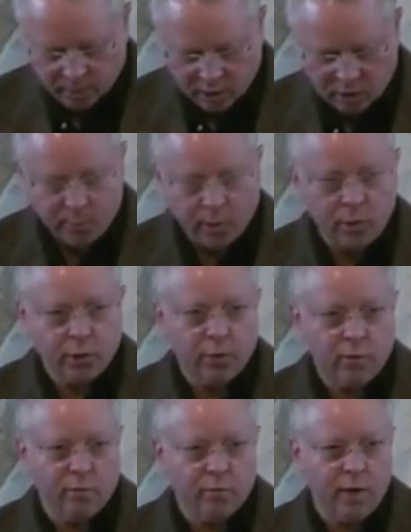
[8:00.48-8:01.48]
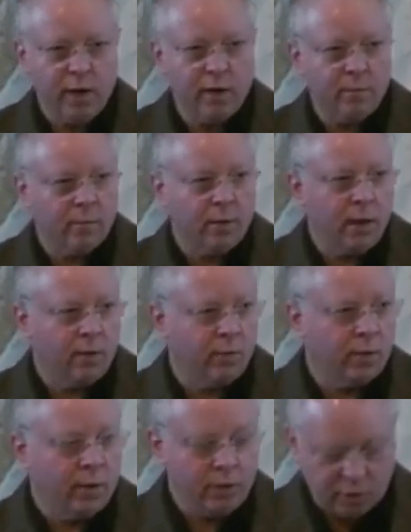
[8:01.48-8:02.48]
is personal freedom and
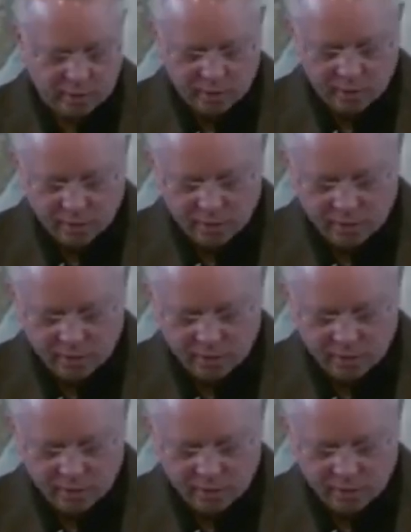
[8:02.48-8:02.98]
religion,